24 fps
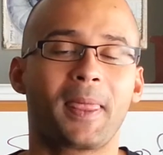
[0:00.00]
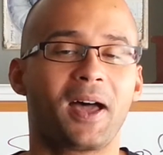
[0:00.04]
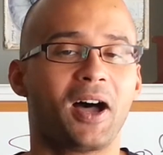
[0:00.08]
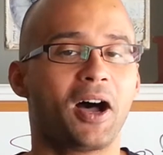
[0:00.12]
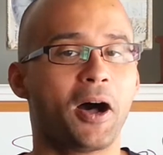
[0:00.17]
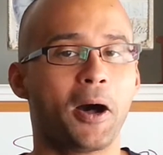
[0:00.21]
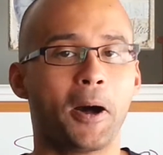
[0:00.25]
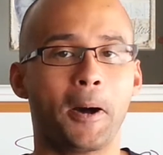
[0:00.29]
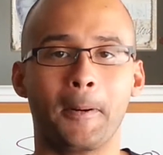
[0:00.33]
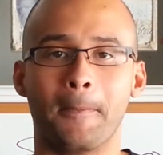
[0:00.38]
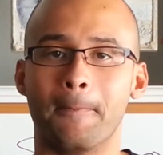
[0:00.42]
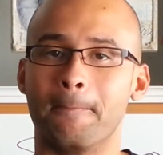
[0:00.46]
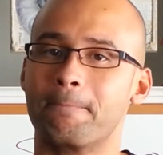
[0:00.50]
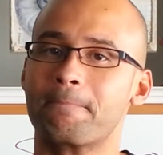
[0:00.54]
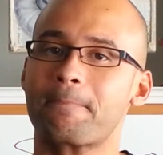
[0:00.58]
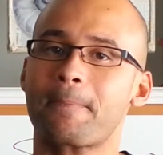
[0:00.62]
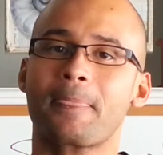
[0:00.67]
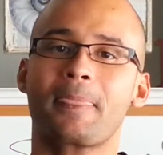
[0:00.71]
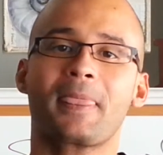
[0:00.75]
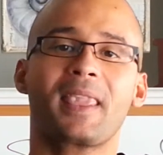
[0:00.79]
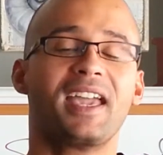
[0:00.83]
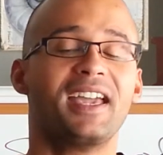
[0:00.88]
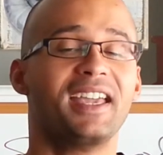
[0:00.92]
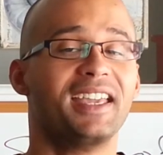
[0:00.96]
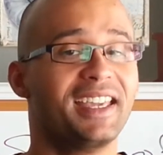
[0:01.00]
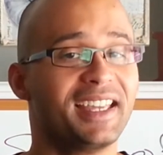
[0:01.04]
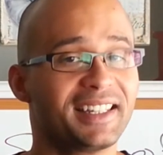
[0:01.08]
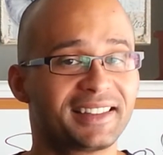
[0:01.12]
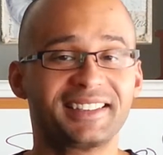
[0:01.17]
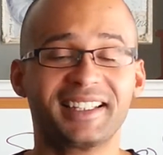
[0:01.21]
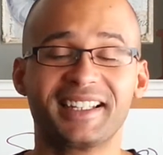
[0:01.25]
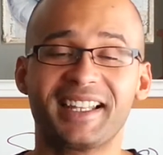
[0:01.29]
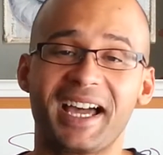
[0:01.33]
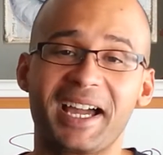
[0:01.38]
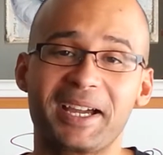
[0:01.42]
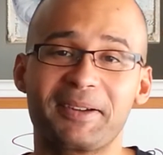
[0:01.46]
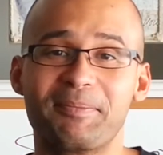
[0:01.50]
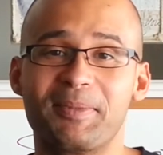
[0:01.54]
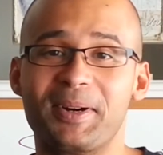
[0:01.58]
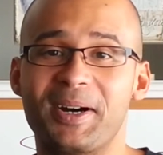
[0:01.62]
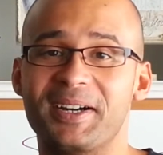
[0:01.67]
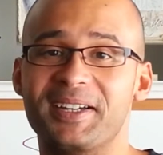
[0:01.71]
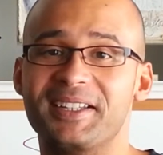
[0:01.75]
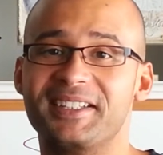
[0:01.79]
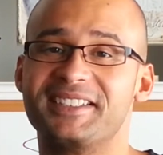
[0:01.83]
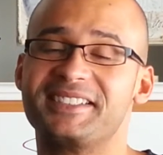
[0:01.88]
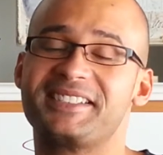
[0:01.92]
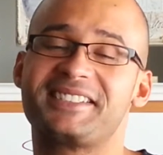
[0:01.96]
Um, hit the like
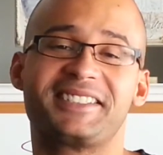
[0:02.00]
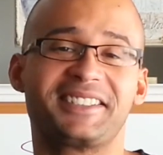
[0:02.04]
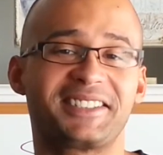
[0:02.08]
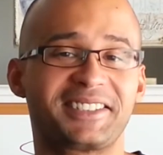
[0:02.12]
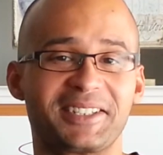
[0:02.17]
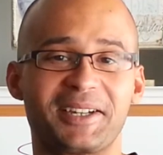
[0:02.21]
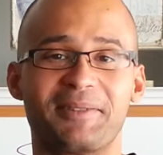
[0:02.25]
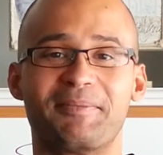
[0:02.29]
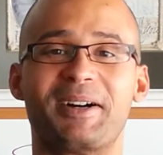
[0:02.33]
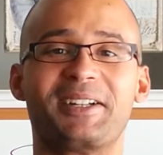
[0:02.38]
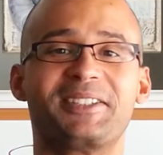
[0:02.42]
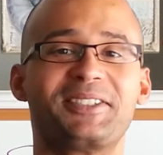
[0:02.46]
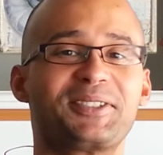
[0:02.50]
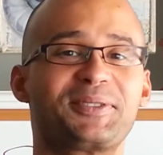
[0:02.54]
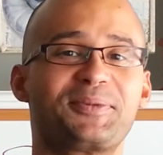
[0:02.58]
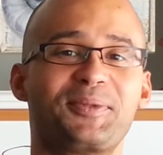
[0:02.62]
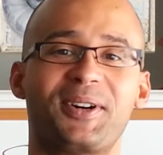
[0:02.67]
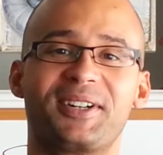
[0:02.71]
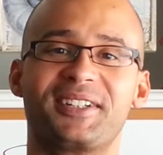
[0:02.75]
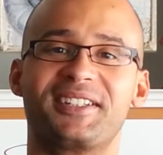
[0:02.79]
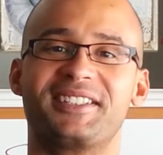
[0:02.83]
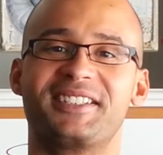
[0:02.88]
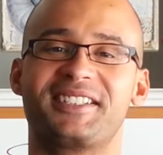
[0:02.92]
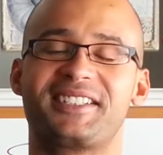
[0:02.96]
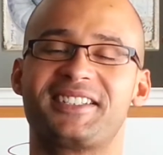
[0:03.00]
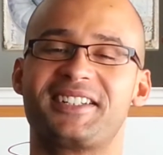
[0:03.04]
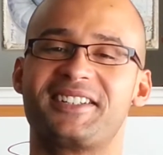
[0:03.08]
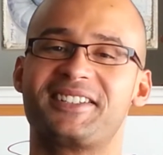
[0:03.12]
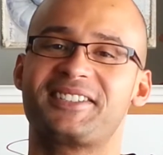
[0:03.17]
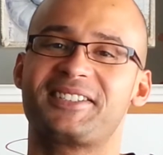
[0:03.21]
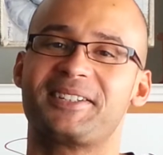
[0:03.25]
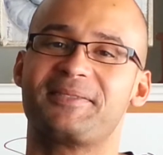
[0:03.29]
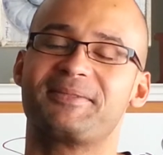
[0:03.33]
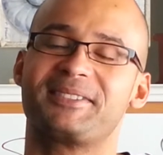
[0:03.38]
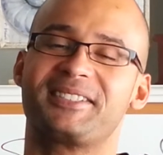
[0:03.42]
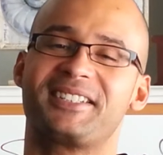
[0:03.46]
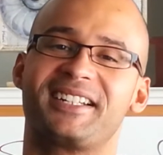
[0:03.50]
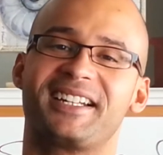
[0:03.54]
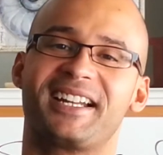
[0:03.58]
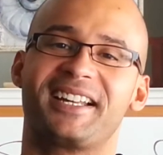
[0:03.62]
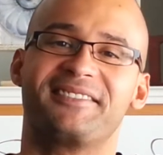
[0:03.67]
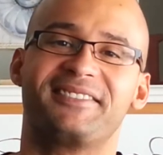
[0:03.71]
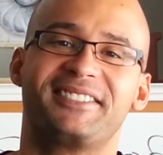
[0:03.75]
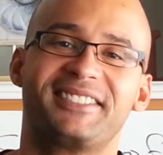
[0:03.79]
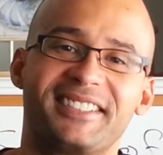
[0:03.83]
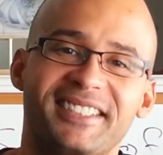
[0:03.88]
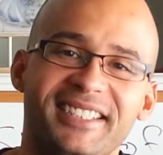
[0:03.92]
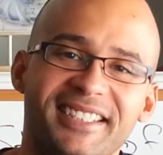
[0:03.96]
button. This is something I just wanted to share, something that
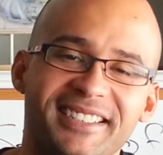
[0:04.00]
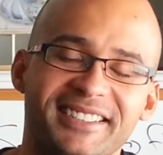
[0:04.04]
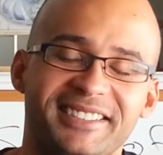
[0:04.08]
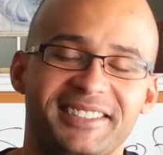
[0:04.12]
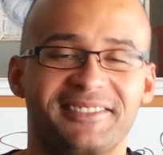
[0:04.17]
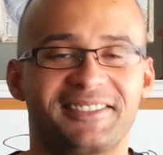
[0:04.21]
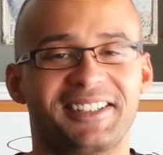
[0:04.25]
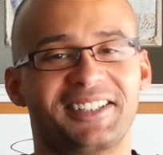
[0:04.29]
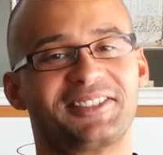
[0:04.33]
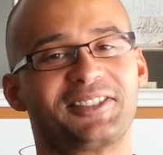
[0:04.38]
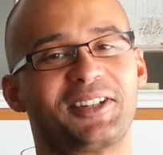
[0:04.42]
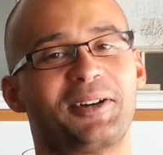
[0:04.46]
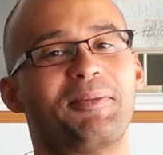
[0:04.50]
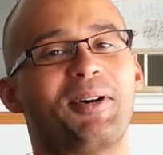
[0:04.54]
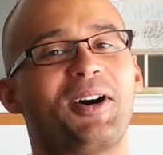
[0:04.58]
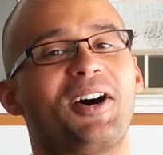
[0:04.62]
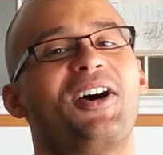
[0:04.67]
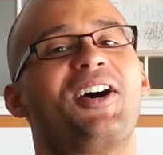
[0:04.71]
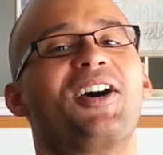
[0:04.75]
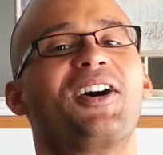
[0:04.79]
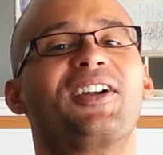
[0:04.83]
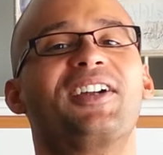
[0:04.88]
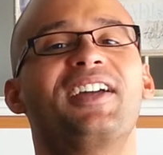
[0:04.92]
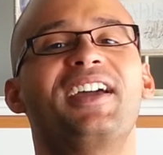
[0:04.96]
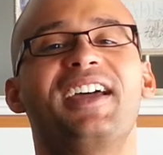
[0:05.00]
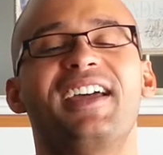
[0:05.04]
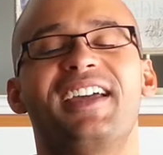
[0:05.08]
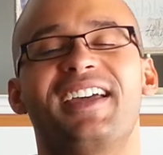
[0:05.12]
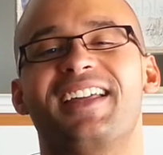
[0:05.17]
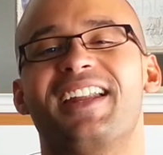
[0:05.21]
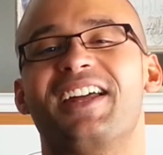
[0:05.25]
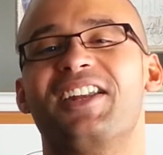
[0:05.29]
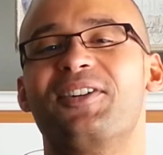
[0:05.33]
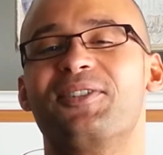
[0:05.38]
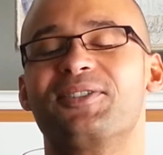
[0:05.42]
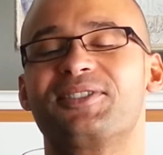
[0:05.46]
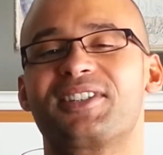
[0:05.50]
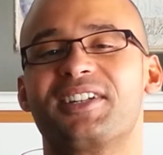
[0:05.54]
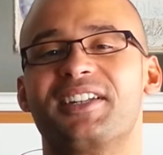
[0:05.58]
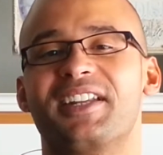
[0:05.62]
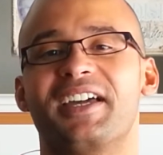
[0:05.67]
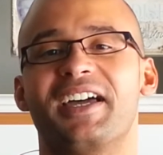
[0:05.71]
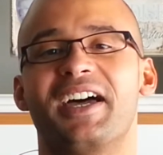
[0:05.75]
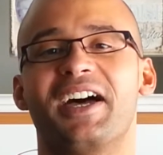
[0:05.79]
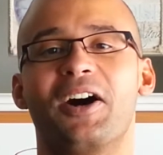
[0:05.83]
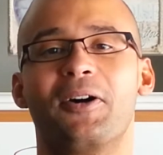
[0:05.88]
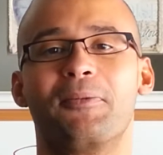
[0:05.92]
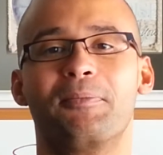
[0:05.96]
I've seen, something that's on my heart, and I know it's going to
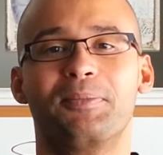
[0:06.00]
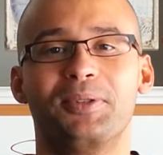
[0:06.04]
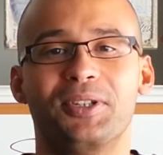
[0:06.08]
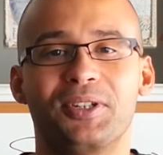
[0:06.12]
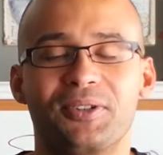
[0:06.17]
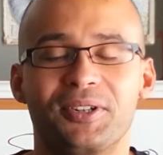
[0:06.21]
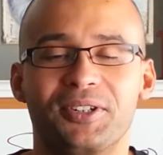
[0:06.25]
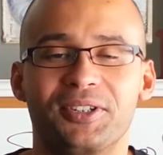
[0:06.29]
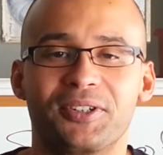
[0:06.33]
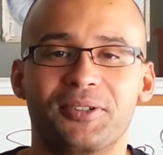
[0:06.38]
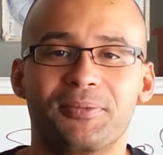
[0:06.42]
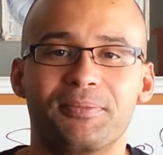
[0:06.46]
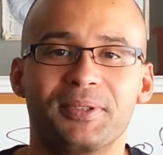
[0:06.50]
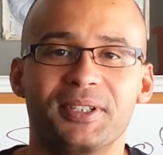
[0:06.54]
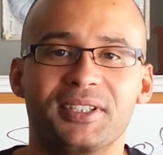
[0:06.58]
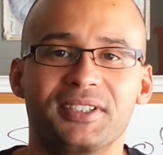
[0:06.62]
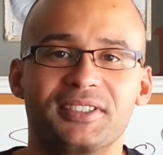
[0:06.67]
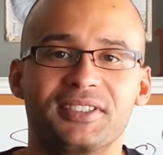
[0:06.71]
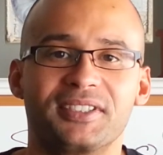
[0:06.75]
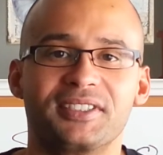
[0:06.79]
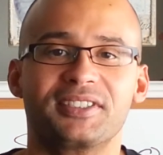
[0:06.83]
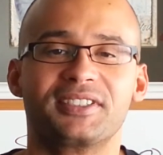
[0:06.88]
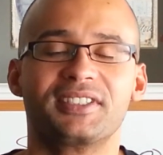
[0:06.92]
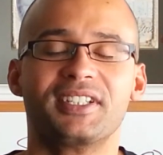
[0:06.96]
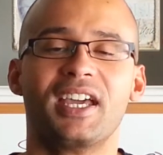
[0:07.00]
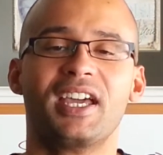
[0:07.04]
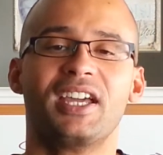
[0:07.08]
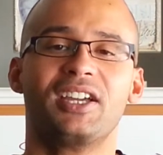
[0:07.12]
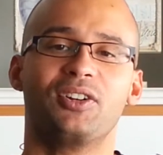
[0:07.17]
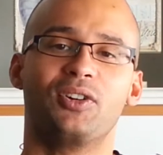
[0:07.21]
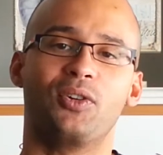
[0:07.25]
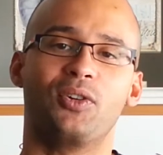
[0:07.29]
help you and your business